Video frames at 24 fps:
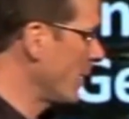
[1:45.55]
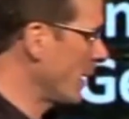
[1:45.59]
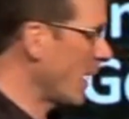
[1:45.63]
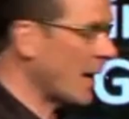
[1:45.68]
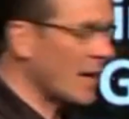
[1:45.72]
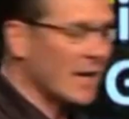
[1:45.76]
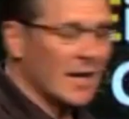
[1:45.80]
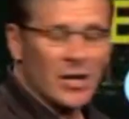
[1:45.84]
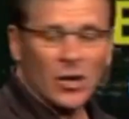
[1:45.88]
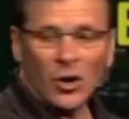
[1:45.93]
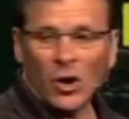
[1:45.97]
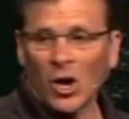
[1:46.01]

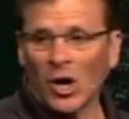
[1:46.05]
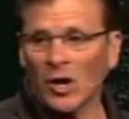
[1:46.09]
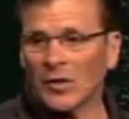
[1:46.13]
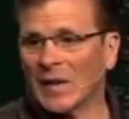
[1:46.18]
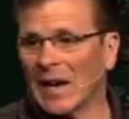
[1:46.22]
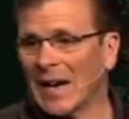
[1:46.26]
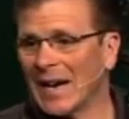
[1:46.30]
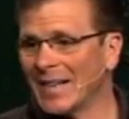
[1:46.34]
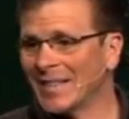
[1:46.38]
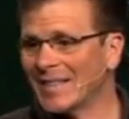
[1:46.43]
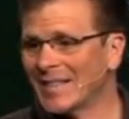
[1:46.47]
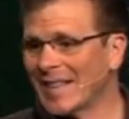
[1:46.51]
And he called
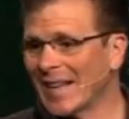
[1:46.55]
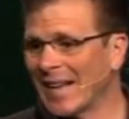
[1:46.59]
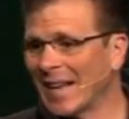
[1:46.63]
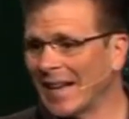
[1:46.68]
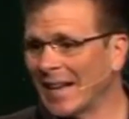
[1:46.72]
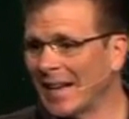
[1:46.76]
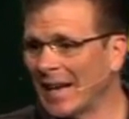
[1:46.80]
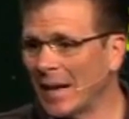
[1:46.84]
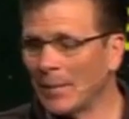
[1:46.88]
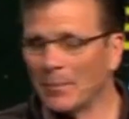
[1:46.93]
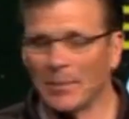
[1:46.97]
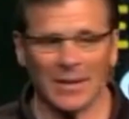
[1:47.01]

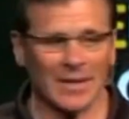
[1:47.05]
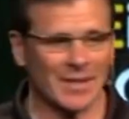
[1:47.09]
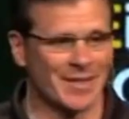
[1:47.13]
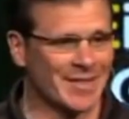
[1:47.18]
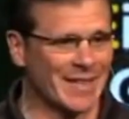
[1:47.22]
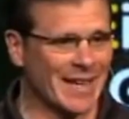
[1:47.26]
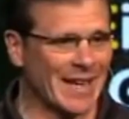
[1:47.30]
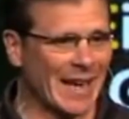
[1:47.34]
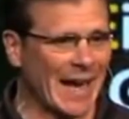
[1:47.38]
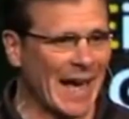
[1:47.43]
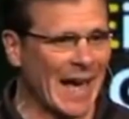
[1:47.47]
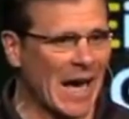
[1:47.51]
Einstein up and he
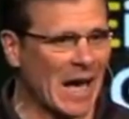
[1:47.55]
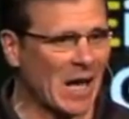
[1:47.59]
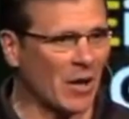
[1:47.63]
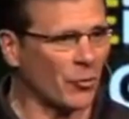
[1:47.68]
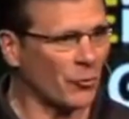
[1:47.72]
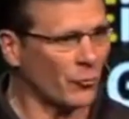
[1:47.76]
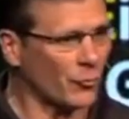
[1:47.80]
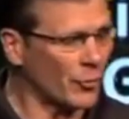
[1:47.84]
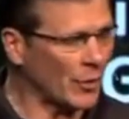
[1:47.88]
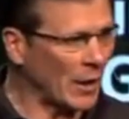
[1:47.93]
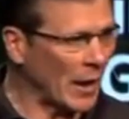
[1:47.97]
said, Al,